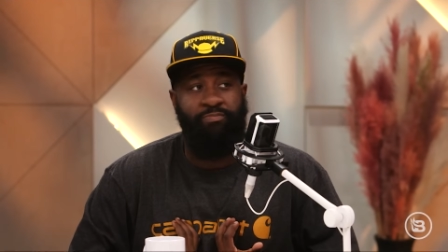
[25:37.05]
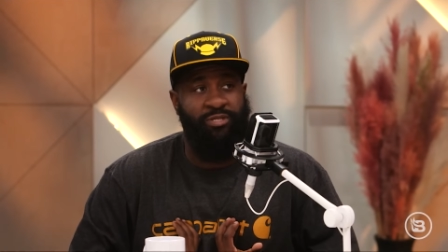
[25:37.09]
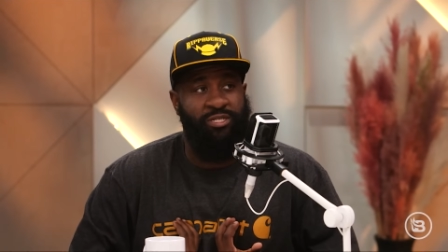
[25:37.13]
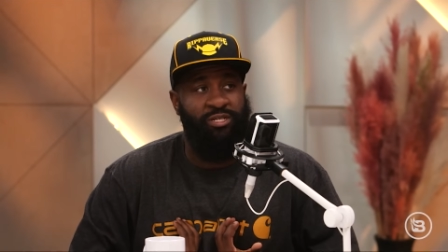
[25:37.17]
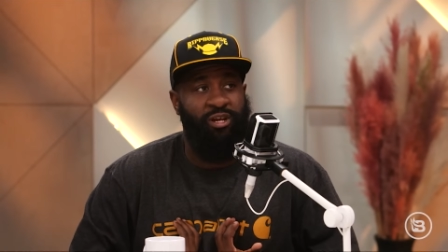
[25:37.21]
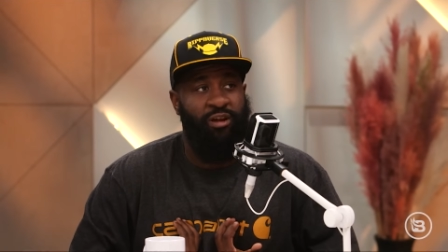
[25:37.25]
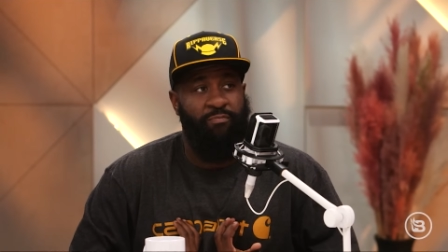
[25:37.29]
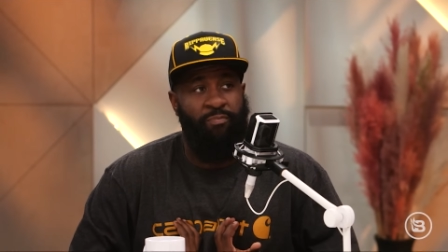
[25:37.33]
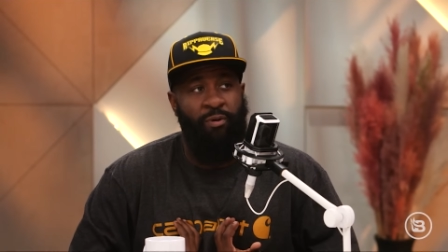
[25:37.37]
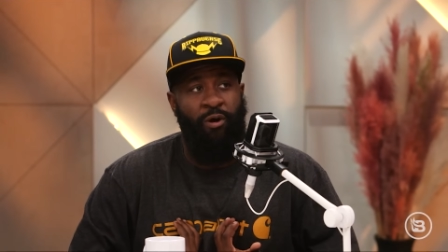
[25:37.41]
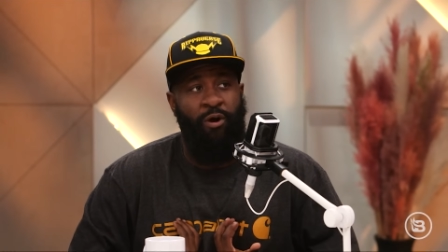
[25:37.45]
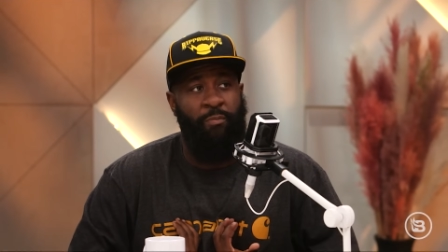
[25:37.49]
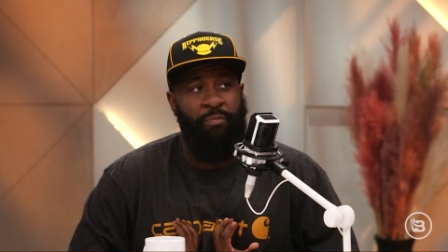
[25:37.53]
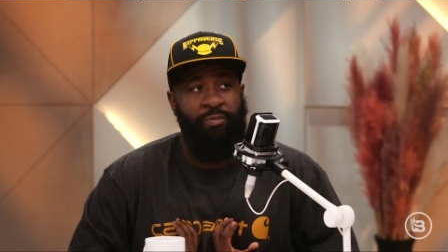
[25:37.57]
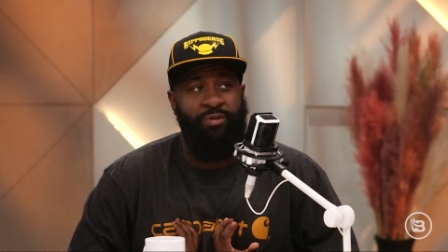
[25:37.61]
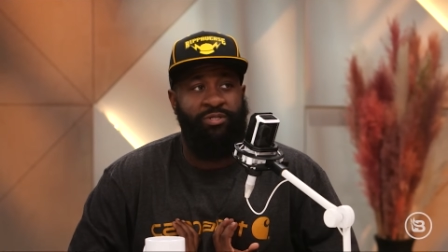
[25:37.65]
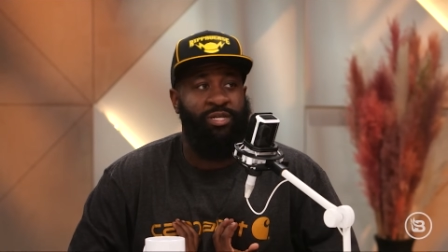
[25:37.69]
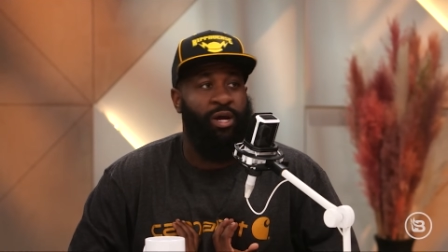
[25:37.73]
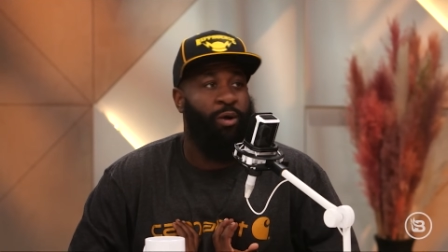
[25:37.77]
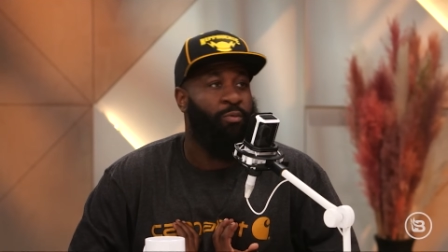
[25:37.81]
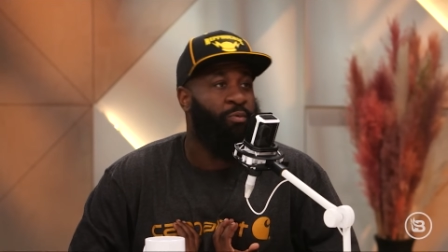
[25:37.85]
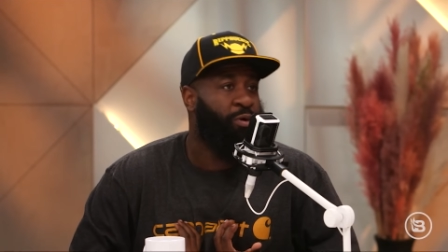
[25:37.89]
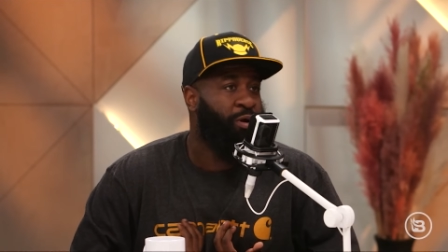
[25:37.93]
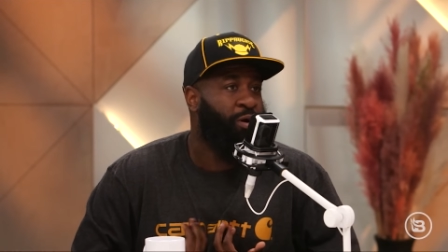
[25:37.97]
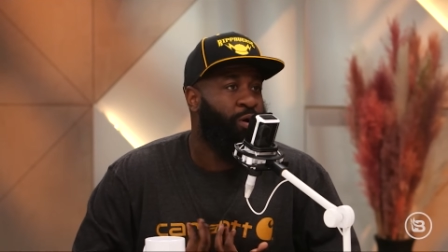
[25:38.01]
set of purpose
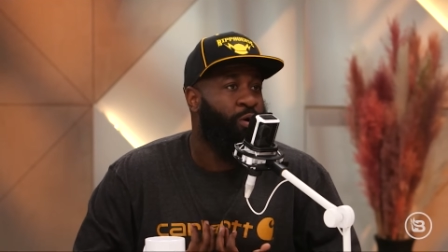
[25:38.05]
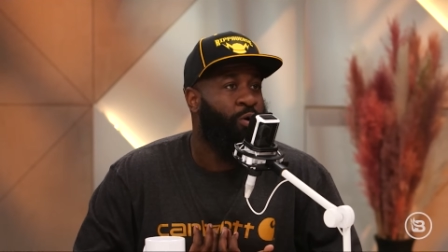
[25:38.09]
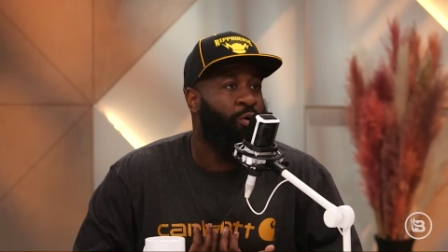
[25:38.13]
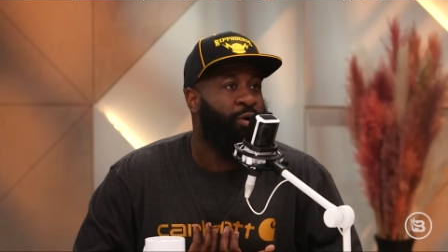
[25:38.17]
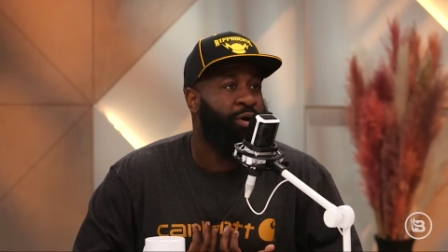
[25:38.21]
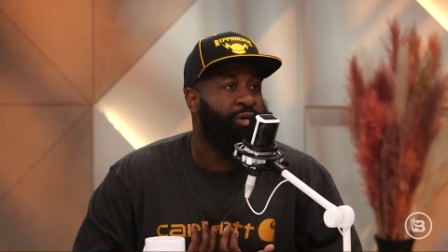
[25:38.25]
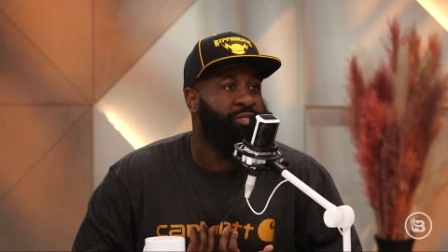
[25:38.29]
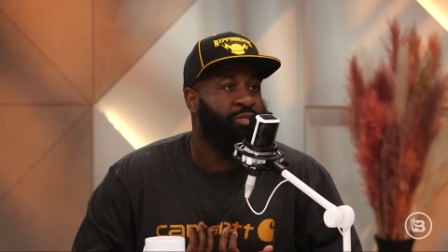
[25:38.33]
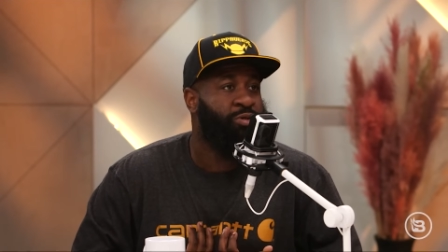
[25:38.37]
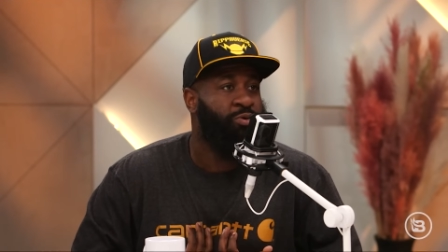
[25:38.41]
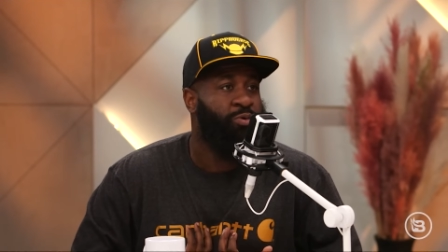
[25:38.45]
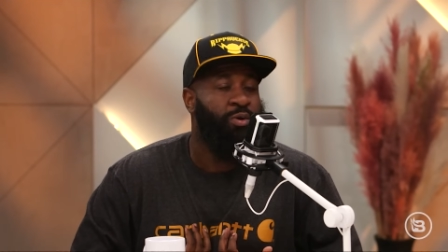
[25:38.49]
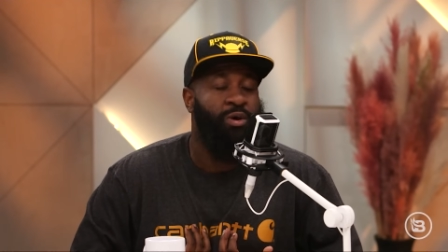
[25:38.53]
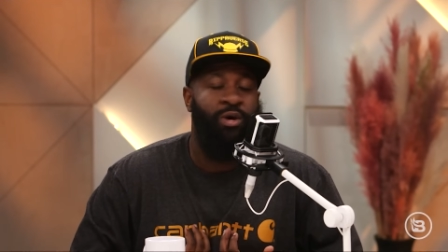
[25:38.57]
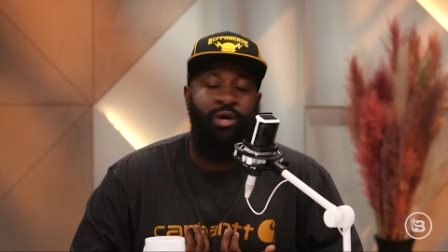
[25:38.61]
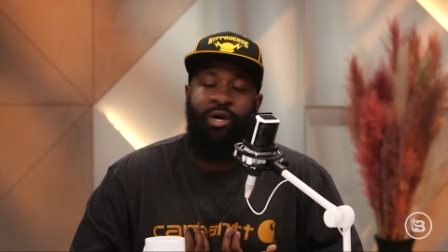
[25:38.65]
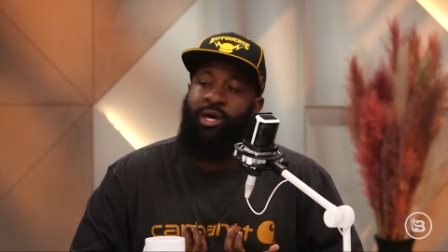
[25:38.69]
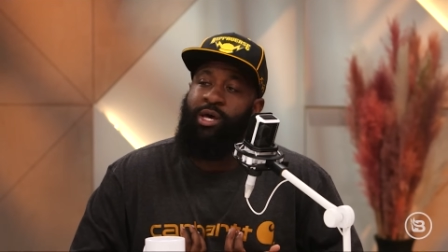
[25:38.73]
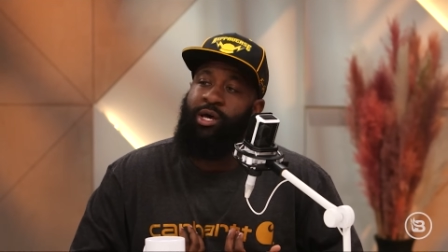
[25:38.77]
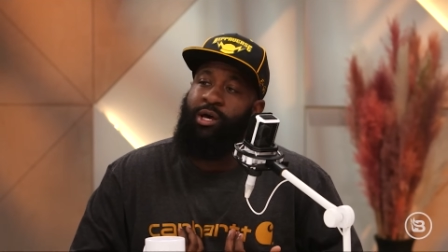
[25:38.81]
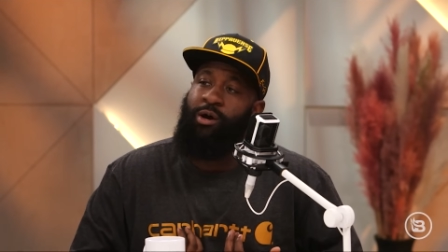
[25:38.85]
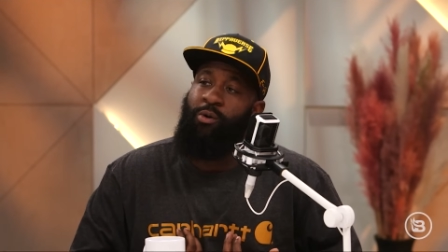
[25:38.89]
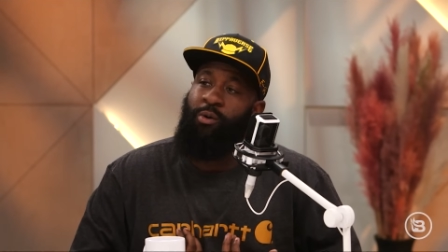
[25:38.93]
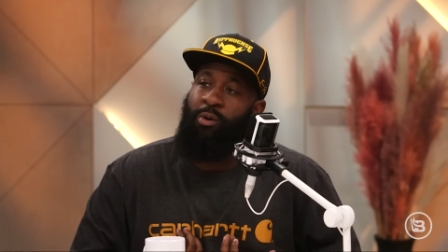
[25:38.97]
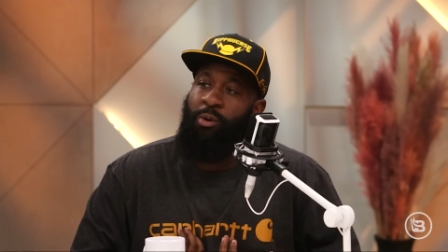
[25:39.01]
that we're going
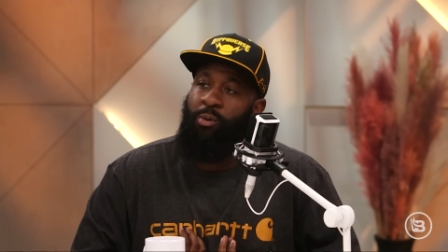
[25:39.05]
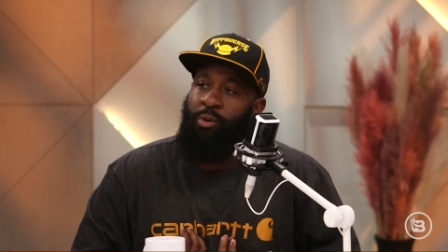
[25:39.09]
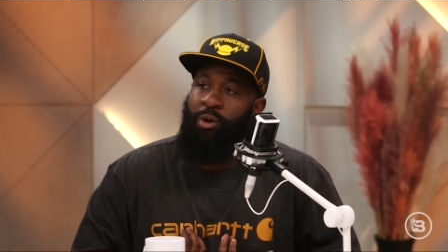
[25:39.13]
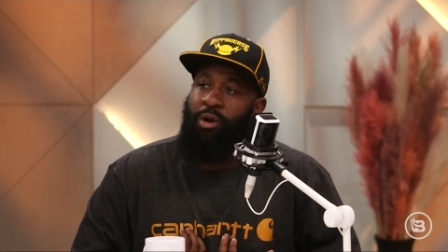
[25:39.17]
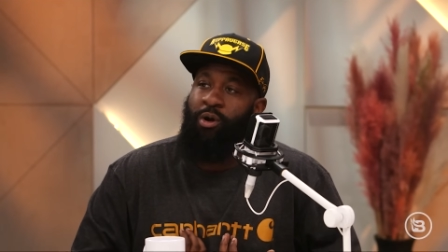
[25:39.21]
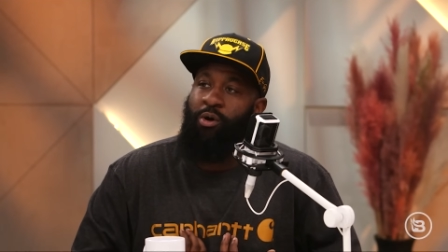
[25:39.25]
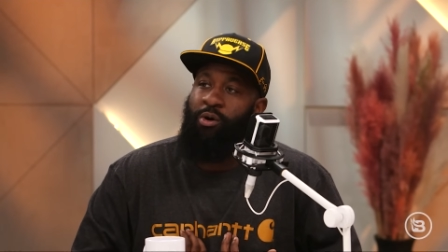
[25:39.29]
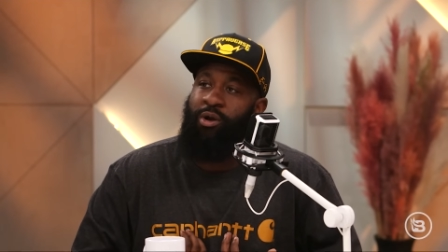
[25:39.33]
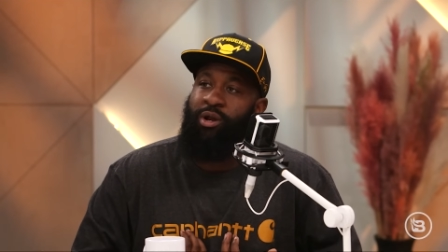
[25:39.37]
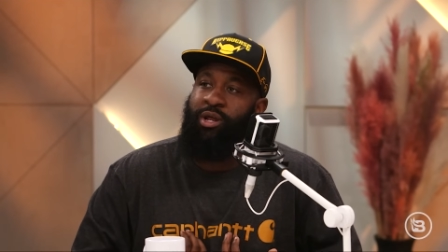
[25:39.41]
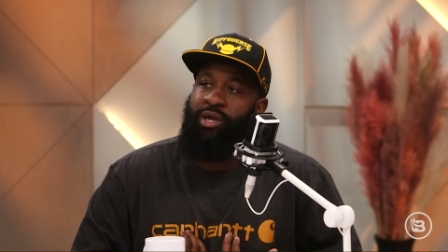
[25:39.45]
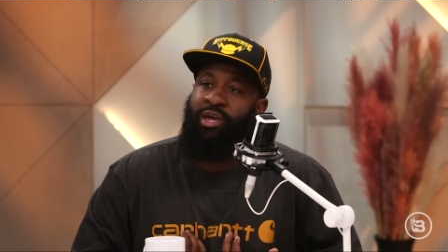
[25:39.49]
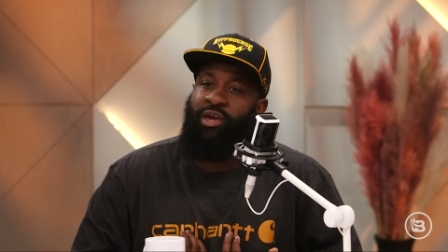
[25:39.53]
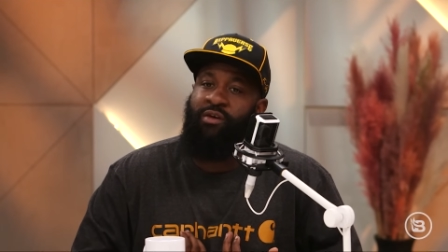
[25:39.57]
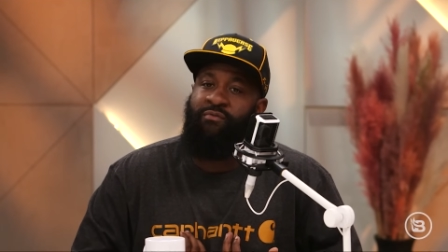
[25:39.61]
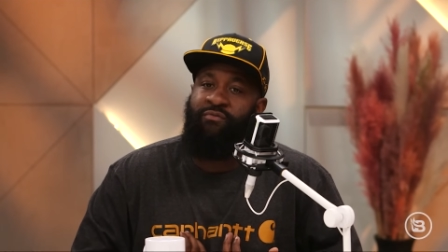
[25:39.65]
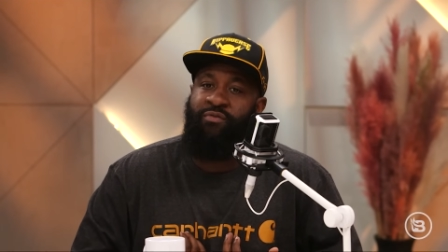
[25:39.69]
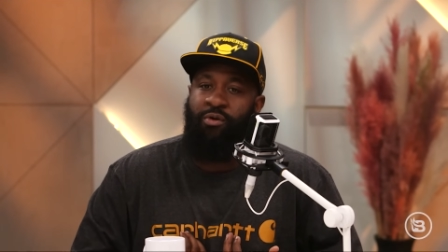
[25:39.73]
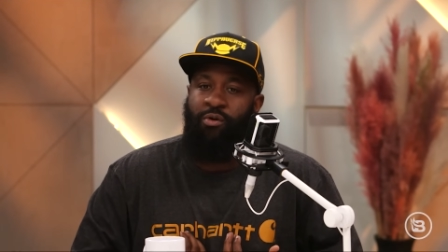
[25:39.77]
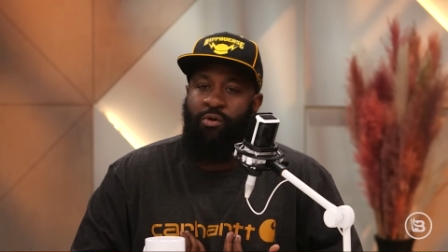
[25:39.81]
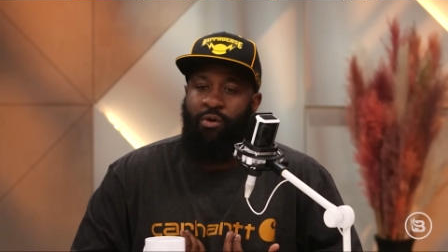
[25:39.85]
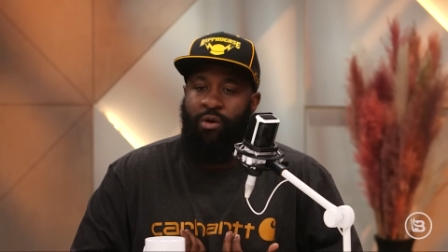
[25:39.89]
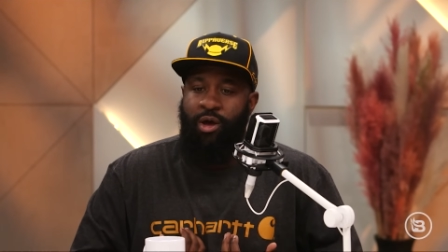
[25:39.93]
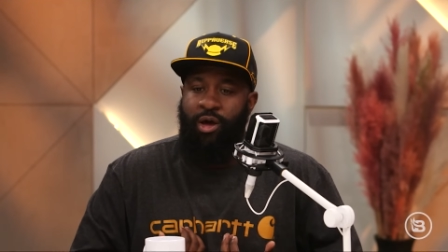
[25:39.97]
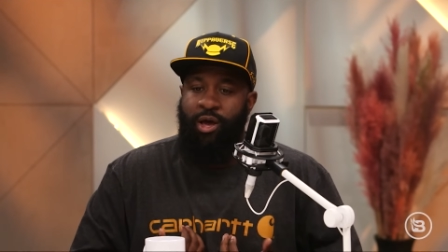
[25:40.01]
to give you.